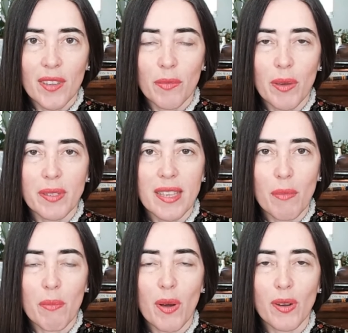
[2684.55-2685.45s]
maybe
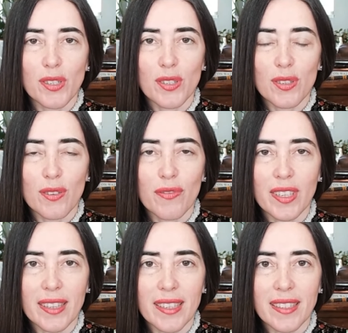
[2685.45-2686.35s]
some emotions or
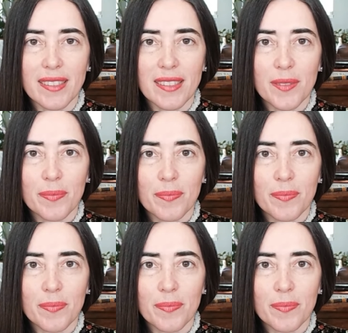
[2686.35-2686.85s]
feelings?